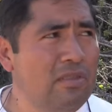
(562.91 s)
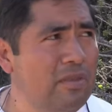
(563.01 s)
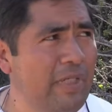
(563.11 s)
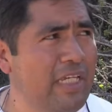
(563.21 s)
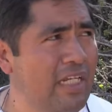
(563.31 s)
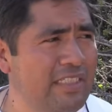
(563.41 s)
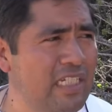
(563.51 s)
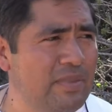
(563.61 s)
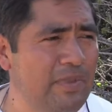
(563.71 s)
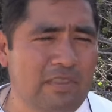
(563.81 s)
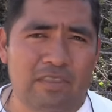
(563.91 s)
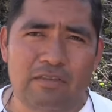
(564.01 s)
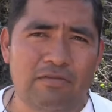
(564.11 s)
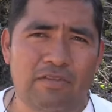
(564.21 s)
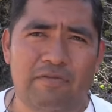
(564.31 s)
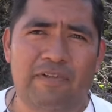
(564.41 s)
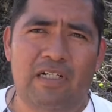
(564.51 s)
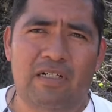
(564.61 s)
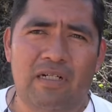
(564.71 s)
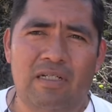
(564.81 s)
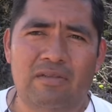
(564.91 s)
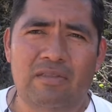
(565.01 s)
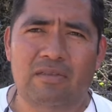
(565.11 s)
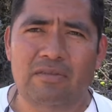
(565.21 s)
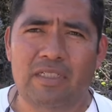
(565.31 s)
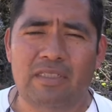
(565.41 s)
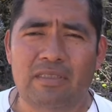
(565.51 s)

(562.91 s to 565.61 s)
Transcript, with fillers: to make an assessment. So far, I don't know yet.